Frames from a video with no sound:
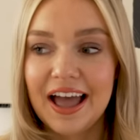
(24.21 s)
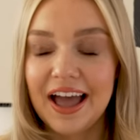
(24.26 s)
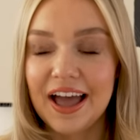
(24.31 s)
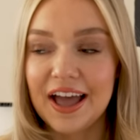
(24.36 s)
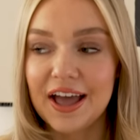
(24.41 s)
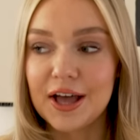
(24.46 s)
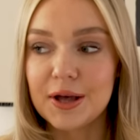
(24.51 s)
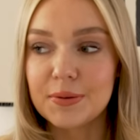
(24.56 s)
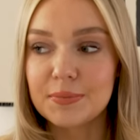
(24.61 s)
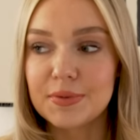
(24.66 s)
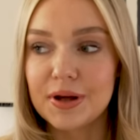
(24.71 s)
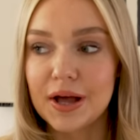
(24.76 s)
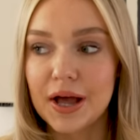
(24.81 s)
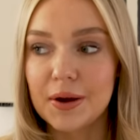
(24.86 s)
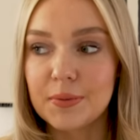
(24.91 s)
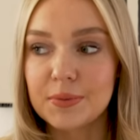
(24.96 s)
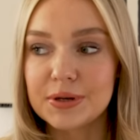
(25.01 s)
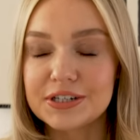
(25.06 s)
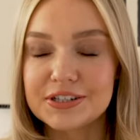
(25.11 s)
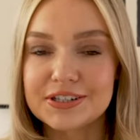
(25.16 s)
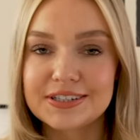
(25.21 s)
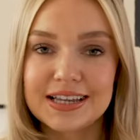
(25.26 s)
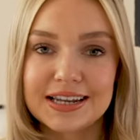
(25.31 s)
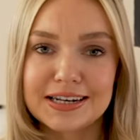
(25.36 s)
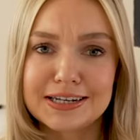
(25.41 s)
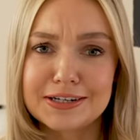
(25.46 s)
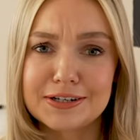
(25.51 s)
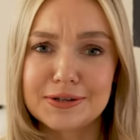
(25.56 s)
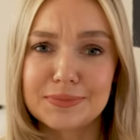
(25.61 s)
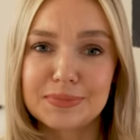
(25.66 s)
And we just
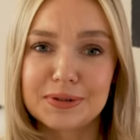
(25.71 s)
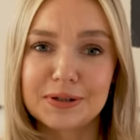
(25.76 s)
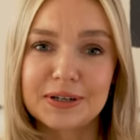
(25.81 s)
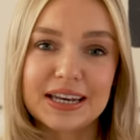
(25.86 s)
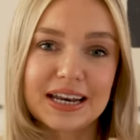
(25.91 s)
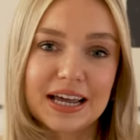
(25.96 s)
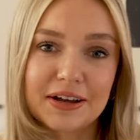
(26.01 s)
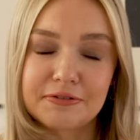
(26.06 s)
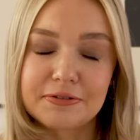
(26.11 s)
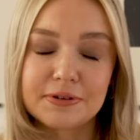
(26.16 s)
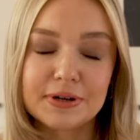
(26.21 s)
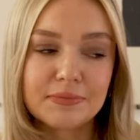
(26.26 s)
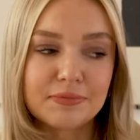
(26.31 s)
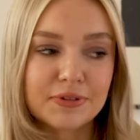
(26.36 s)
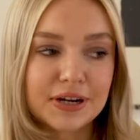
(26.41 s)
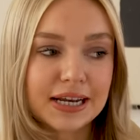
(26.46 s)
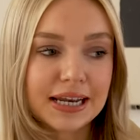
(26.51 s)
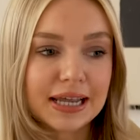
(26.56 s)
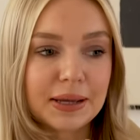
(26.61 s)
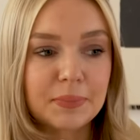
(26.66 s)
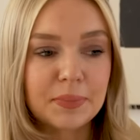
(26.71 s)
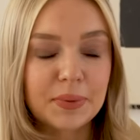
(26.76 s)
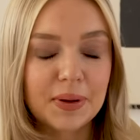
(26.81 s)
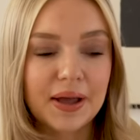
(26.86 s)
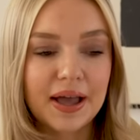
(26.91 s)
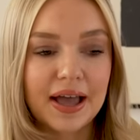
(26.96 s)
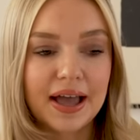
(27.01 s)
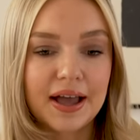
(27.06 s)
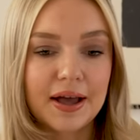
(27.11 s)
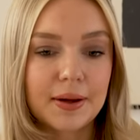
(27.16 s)
ended up looking after him really,
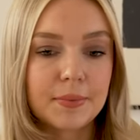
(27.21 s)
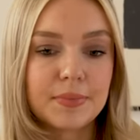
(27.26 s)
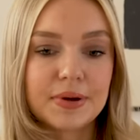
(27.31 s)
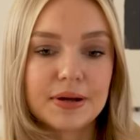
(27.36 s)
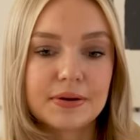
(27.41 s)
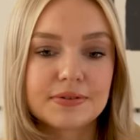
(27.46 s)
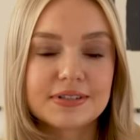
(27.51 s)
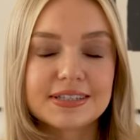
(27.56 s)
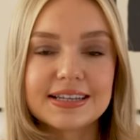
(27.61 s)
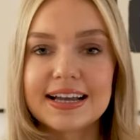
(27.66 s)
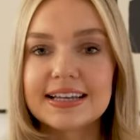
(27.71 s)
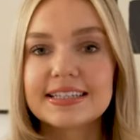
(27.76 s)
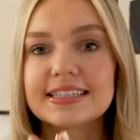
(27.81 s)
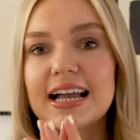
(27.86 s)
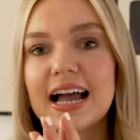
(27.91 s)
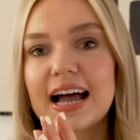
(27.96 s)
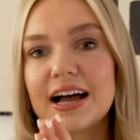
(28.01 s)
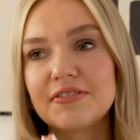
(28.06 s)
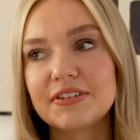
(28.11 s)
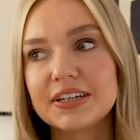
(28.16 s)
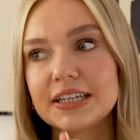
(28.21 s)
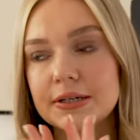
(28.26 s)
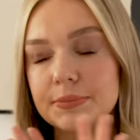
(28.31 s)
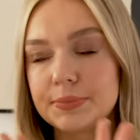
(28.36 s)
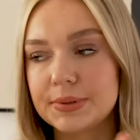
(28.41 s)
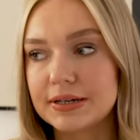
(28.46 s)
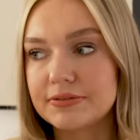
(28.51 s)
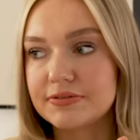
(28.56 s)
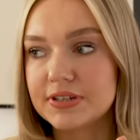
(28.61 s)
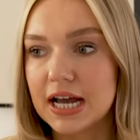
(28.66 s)
but it was nice to have a little
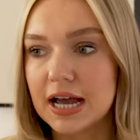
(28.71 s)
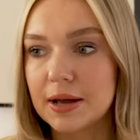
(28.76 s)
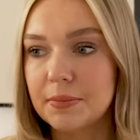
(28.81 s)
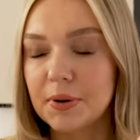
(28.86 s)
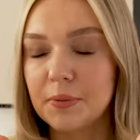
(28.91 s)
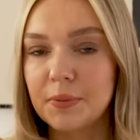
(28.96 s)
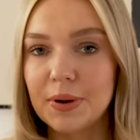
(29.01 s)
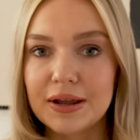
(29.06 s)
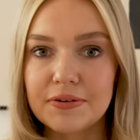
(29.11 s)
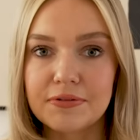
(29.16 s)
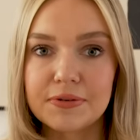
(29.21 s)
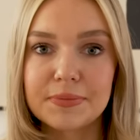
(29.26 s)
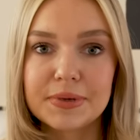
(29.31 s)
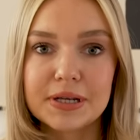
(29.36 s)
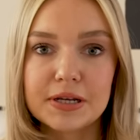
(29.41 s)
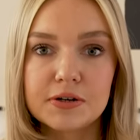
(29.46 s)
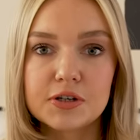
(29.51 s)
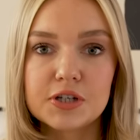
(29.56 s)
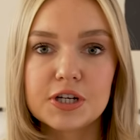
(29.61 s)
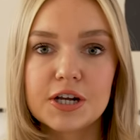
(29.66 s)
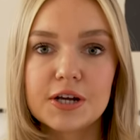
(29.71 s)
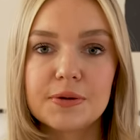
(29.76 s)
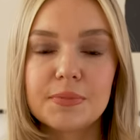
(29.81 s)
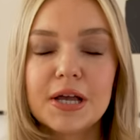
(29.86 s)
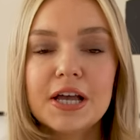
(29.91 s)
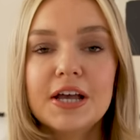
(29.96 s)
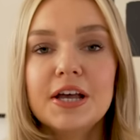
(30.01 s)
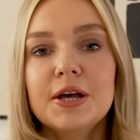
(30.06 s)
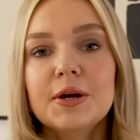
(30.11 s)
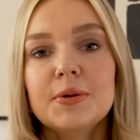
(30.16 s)
bit of time away from YouTube,
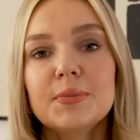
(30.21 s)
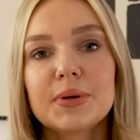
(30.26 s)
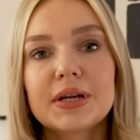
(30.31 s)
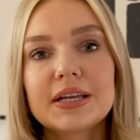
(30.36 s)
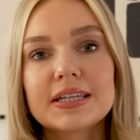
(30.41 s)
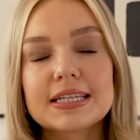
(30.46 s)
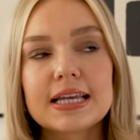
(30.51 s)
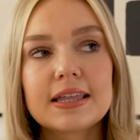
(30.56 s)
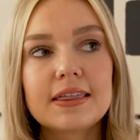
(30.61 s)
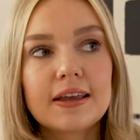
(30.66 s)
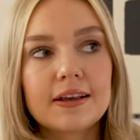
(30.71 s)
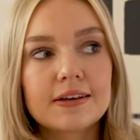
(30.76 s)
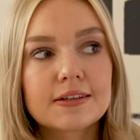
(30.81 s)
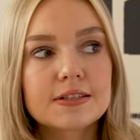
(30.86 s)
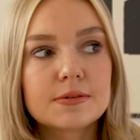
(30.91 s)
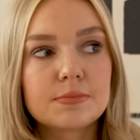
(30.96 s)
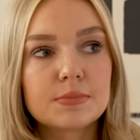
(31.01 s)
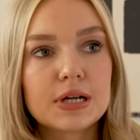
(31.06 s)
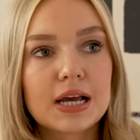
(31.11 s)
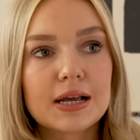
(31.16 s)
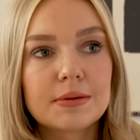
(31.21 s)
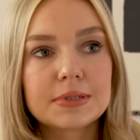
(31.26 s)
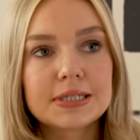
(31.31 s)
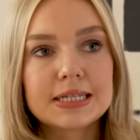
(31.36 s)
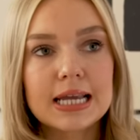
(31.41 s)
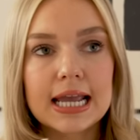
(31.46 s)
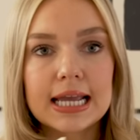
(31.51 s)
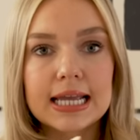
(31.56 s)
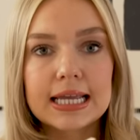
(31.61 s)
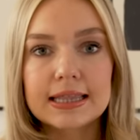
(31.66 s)
because I think sometimes
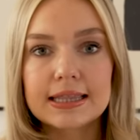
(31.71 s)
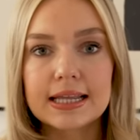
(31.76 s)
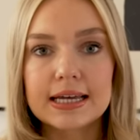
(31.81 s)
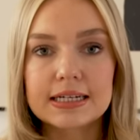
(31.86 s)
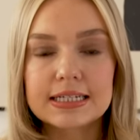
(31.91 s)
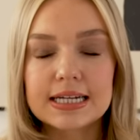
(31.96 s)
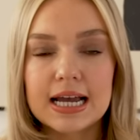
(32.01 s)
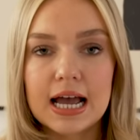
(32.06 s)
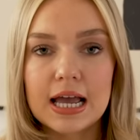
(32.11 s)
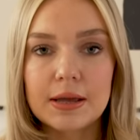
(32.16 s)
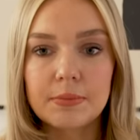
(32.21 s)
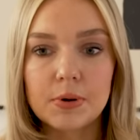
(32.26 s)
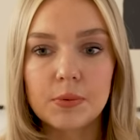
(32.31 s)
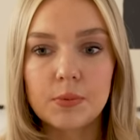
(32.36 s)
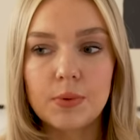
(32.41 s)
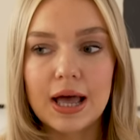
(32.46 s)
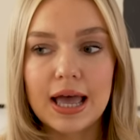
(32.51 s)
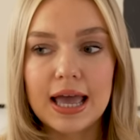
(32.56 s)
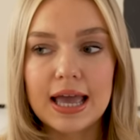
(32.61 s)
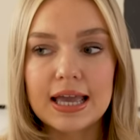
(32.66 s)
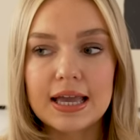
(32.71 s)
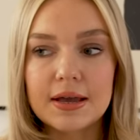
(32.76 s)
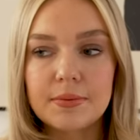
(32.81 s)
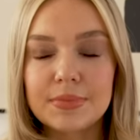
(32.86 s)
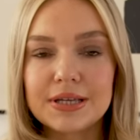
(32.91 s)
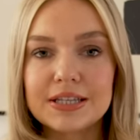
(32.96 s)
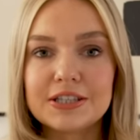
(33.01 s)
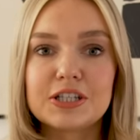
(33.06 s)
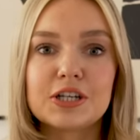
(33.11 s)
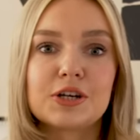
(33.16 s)
taking that time away, it
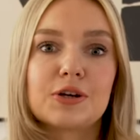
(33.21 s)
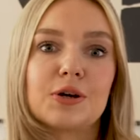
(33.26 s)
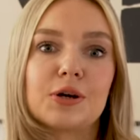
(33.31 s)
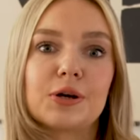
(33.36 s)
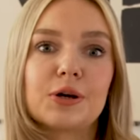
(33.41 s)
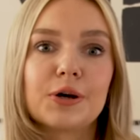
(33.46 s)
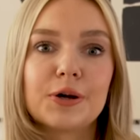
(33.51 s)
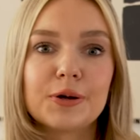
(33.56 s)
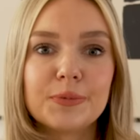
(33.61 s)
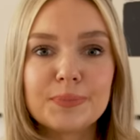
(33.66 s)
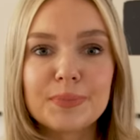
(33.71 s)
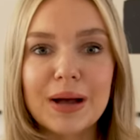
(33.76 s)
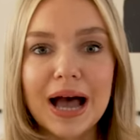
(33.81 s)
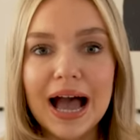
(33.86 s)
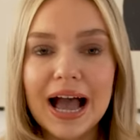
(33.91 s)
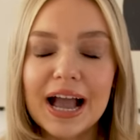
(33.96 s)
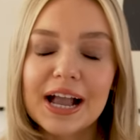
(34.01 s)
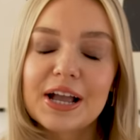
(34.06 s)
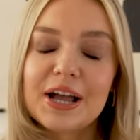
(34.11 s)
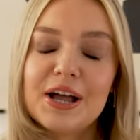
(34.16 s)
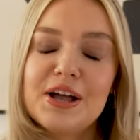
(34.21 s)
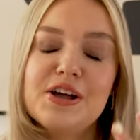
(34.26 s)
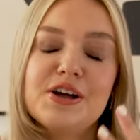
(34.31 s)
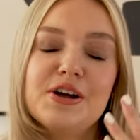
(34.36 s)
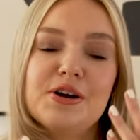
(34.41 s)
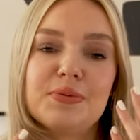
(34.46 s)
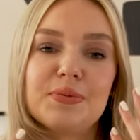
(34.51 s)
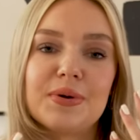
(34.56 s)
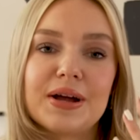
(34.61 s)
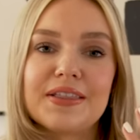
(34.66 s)
means you can come back
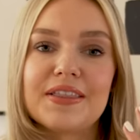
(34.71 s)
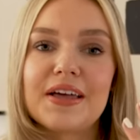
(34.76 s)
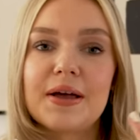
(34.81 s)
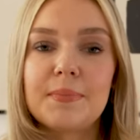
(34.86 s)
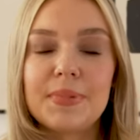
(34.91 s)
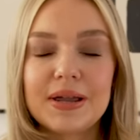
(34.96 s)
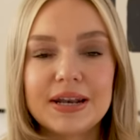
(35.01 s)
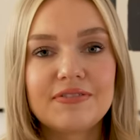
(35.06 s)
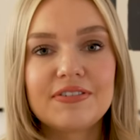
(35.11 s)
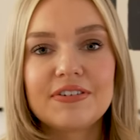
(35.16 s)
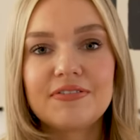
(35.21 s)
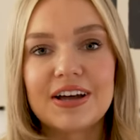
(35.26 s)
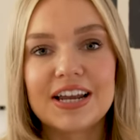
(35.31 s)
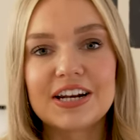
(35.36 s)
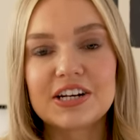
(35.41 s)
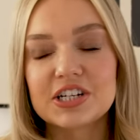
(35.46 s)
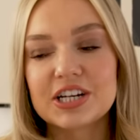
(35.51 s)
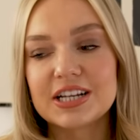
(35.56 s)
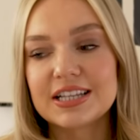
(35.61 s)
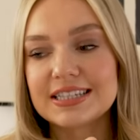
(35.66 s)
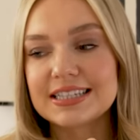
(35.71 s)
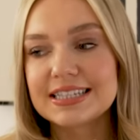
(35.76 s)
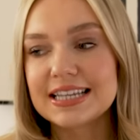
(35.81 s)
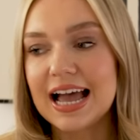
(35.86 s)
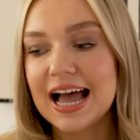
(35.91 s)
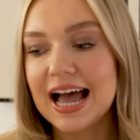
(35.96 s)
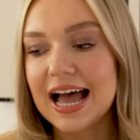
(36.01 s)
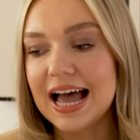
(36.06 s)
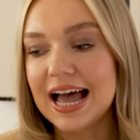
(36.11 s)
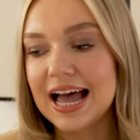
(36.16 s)
with a bit of a vengeance
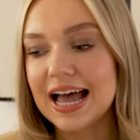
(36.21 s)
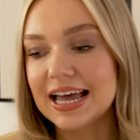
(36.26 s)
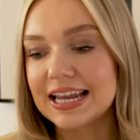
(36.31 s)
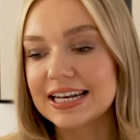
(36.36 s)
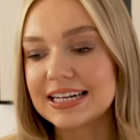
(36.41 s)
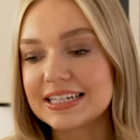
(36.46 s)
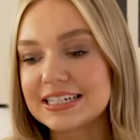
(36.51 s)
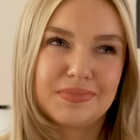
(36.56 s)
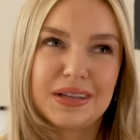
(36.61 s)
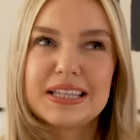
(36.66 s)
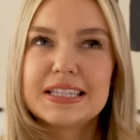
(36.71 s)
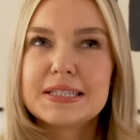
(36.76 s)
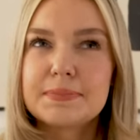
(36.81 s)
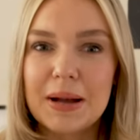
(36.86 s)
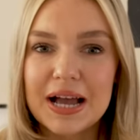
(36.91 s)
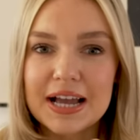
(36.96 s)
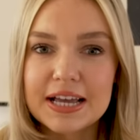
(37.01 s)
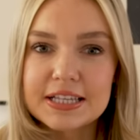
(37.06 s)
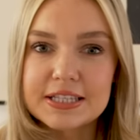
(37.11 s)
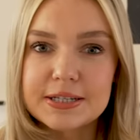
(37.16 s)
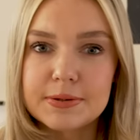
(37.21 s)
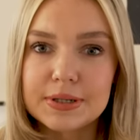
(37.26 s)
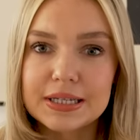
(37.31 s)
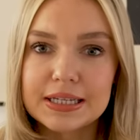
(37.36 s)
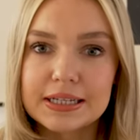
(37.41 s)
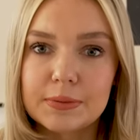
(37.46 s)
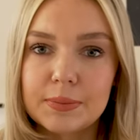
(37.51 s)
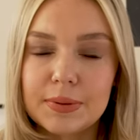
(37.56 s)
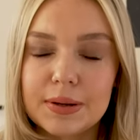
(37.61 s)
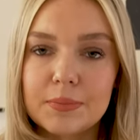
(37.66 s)
and inspires you a
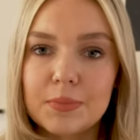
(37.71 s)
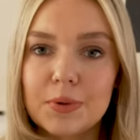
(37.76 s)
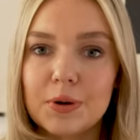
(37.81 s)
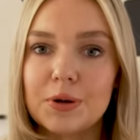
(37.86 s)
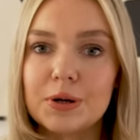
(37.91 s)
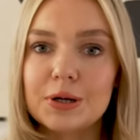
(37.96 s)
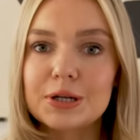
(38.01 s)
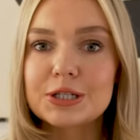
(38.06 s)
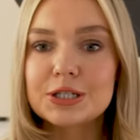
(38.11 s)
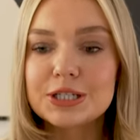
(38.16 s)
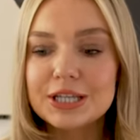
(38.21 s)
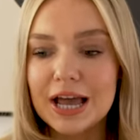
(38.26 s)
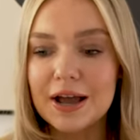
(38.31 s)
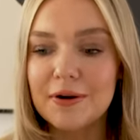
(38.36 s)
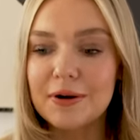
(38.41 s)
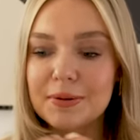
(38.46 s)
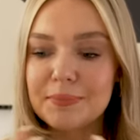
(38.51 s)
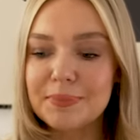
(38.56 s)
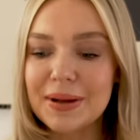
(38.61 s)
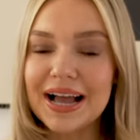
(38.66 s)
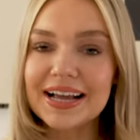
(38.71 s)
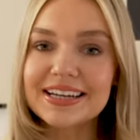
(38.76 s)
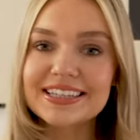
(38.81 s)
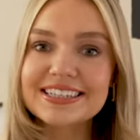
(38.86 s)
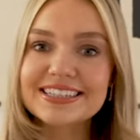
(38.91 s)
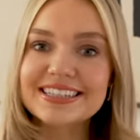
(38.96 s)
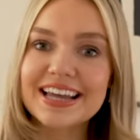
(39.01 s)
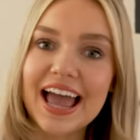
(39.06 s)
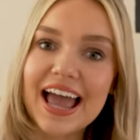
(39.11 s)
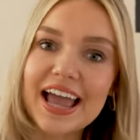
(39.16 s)
little bit more. So I'm back
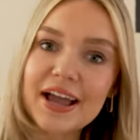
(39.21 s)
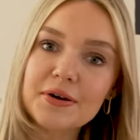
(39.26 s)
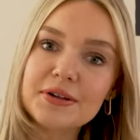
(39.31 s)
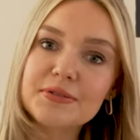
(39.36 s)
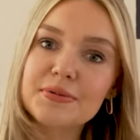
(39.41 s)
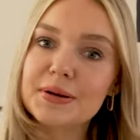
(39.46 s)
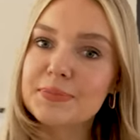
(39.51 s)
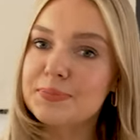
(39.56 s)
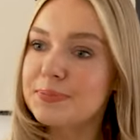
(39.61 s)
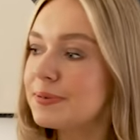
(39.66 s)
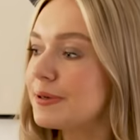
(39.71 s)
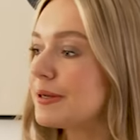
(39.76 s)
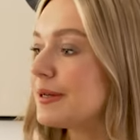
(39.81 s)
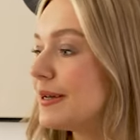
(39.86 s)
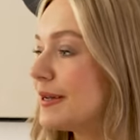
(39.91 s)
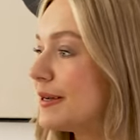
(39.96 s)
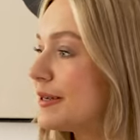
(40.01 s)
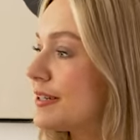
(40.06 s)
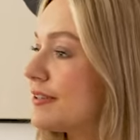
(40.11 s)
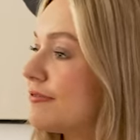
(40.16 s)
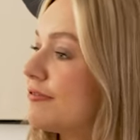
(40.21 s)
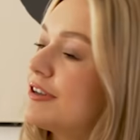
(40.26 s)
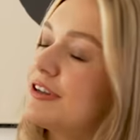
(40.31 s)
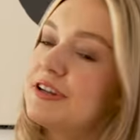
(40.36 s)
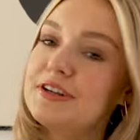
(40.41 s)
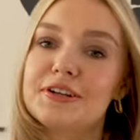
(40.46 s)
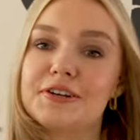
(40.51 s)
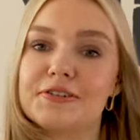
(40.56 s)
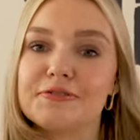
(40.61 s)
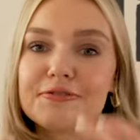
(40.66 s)
today with my
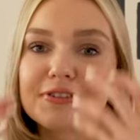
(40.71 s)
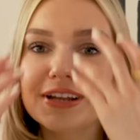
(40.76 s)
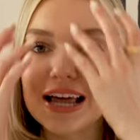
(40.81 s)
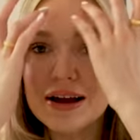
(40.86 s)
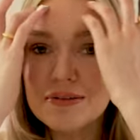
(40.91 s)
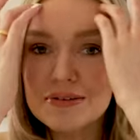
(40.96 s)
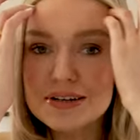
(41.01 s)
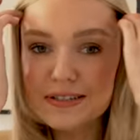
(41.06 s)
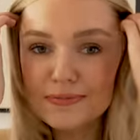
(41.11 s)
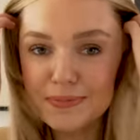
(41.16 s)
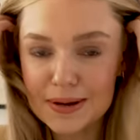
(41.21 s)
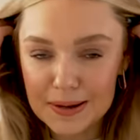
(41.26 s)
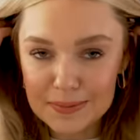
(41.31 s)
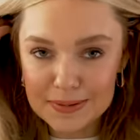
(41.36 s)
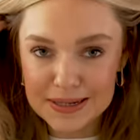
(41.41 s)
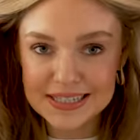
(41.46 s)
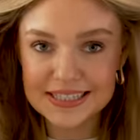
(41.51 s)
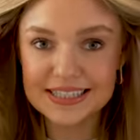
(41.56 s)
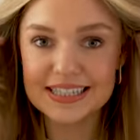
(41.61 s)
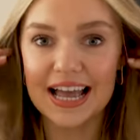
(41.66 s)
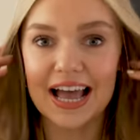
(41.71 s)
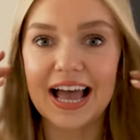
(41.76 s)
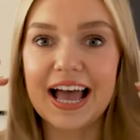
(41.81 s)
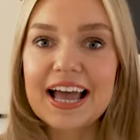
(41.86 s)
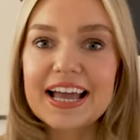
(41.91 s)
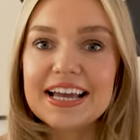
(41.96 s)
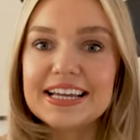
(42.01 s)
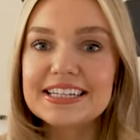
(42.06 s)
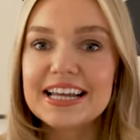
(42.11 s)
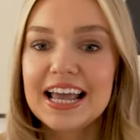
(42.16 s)
beautiful flowers by my
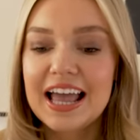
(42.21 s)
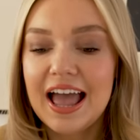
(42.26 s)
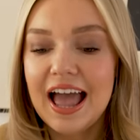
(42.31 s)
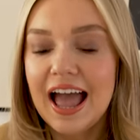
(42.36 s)
side.